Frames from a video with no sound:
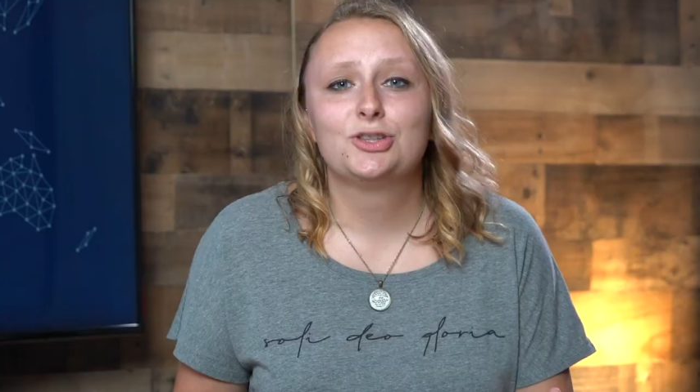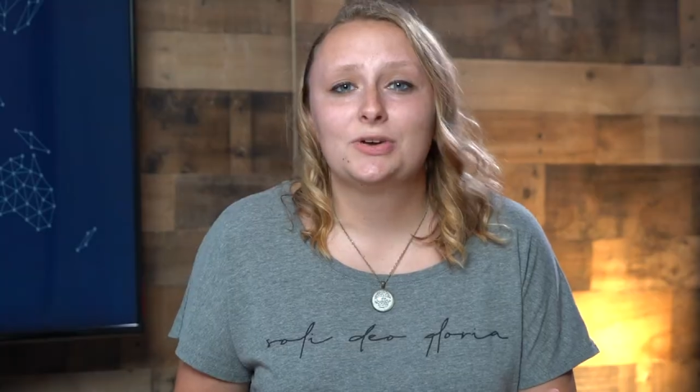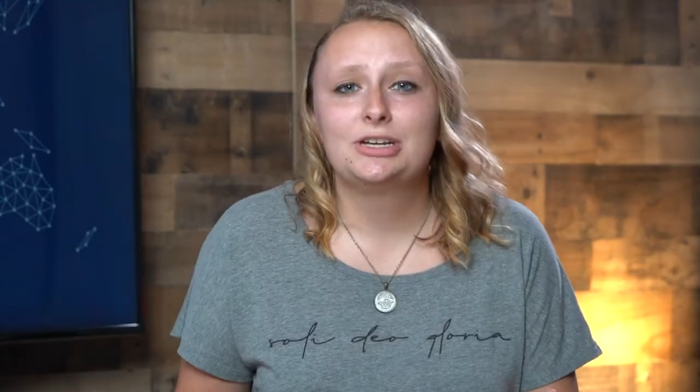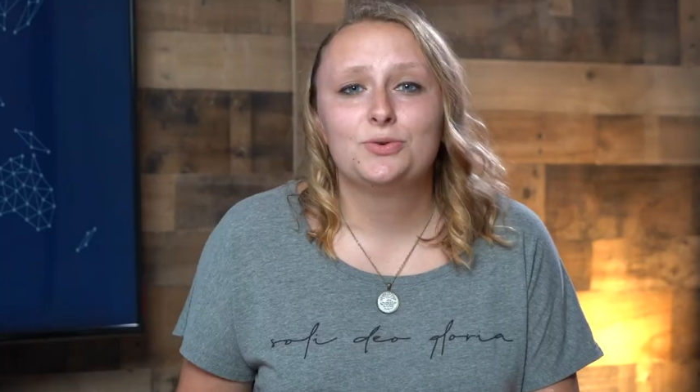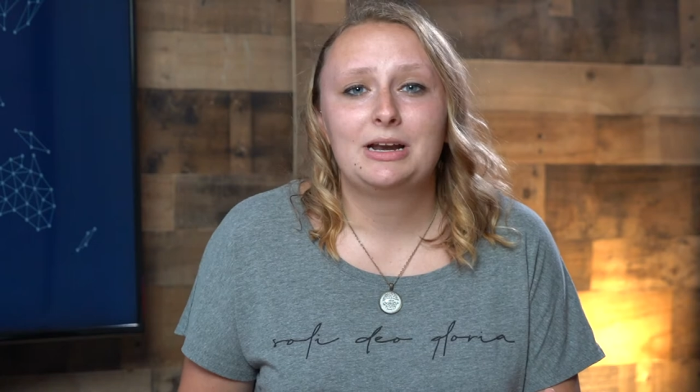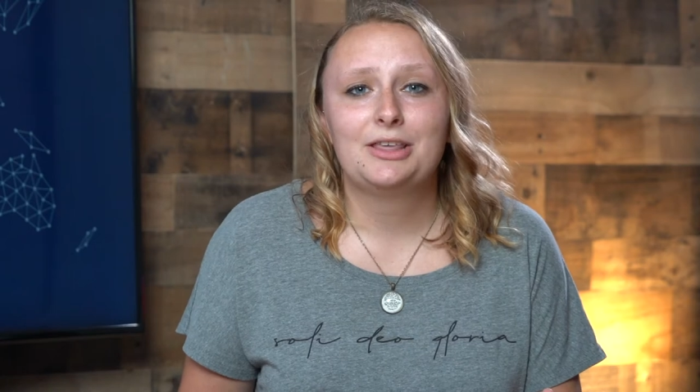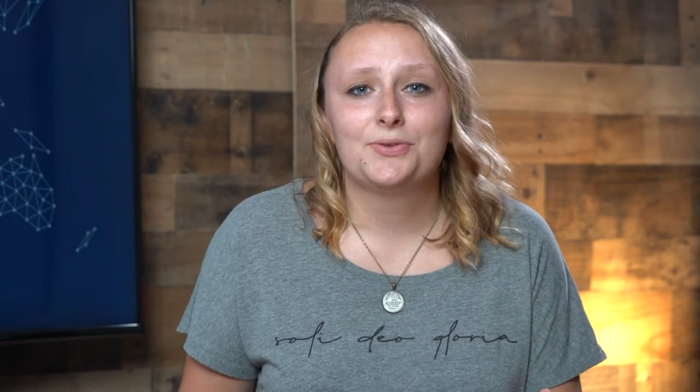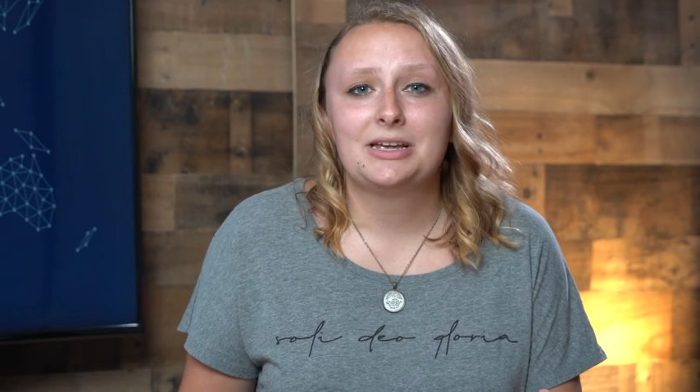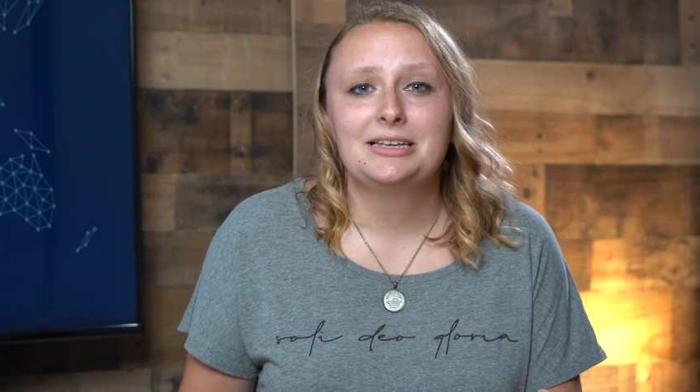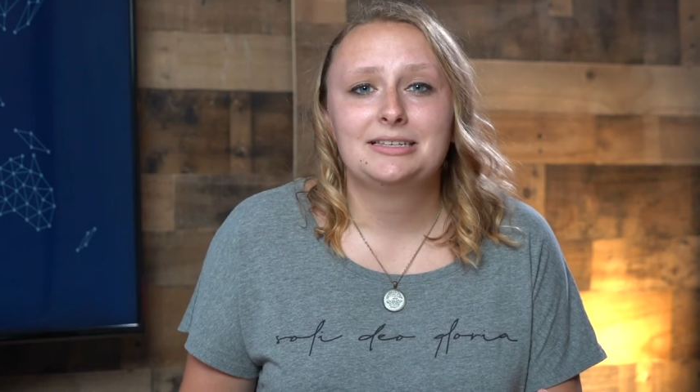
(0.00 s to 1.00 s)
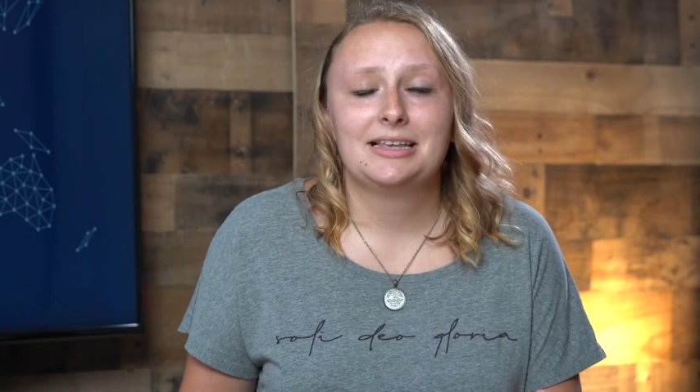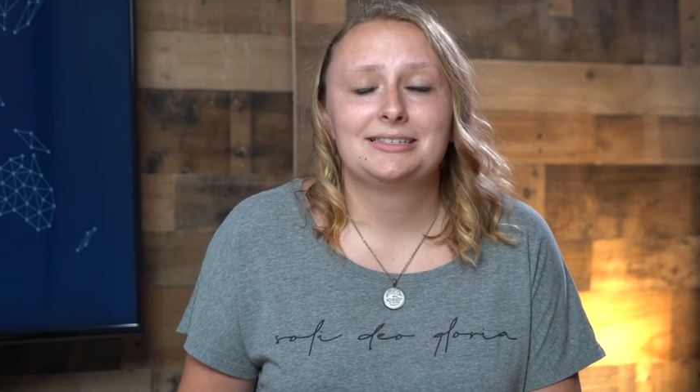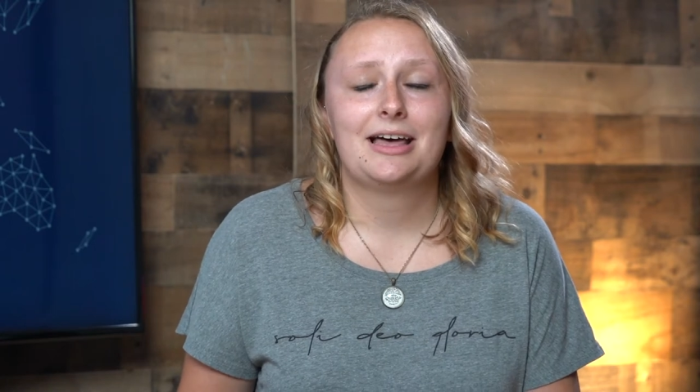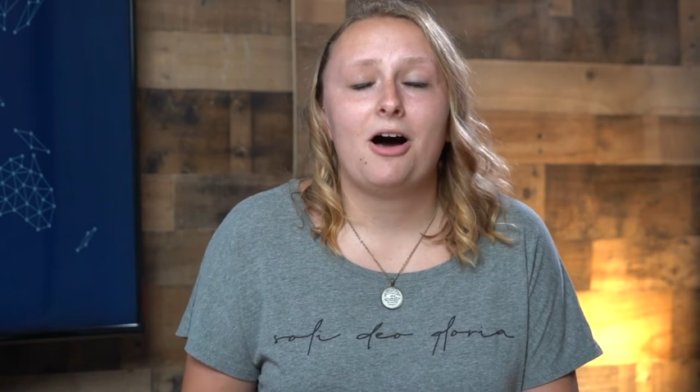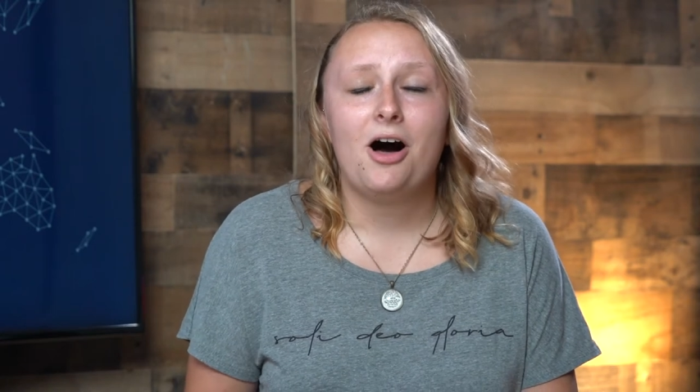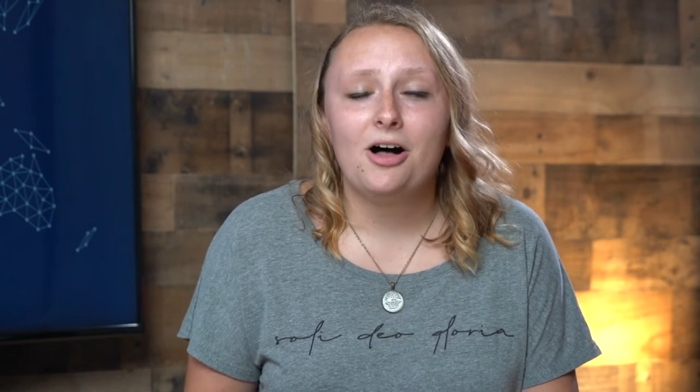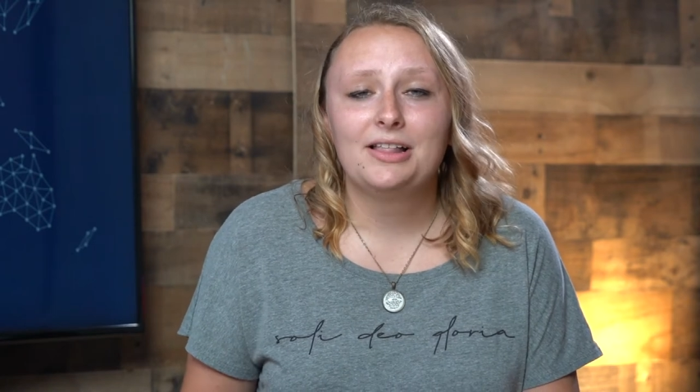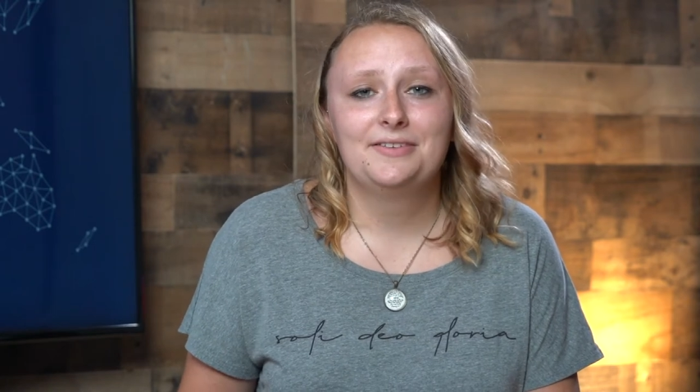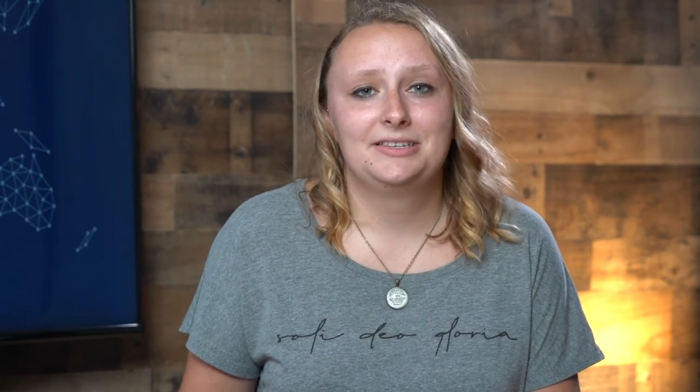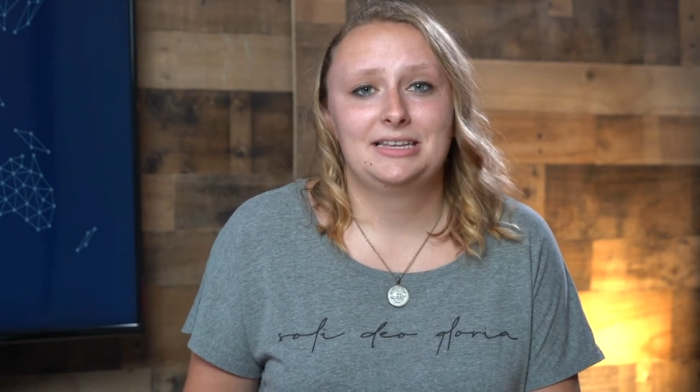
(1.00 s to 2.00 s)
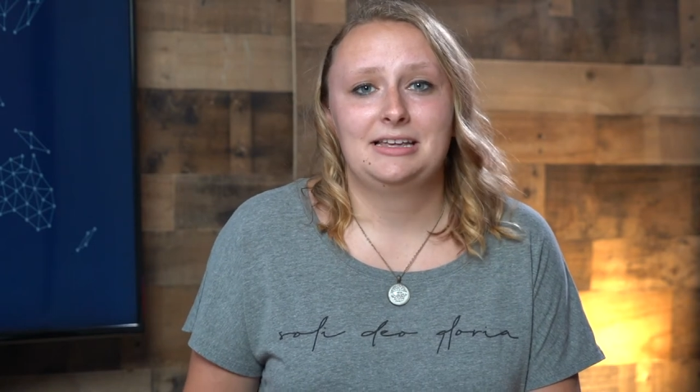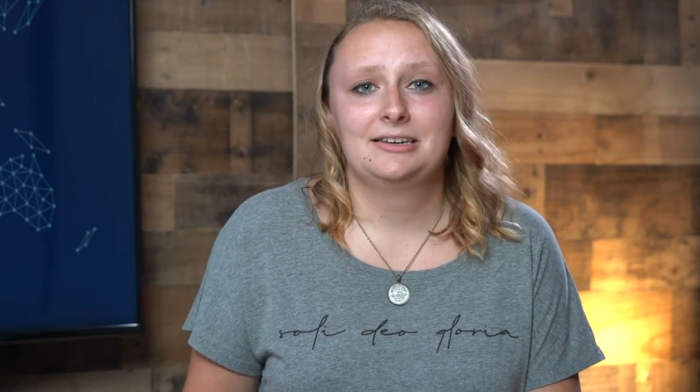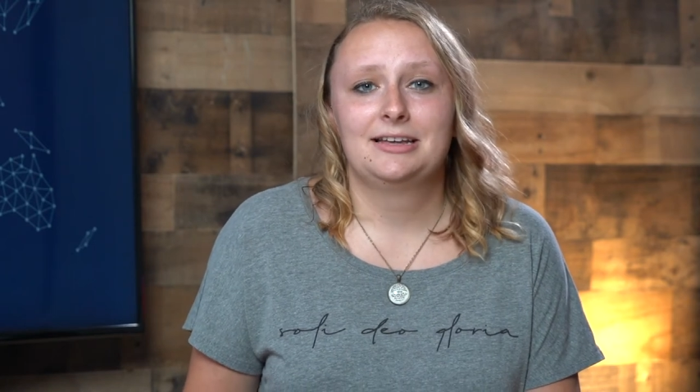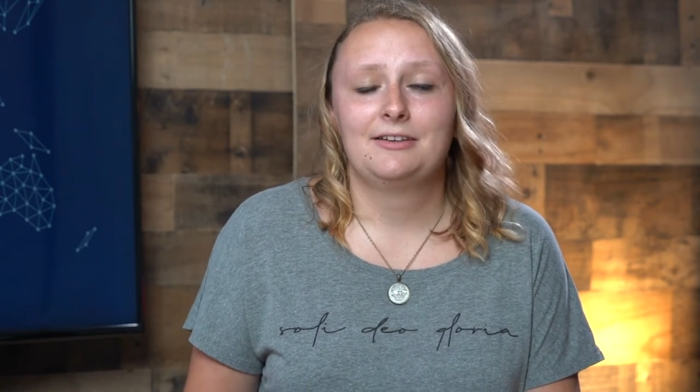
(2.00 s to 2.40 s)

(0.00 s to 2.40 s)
3:23 says that all have sinned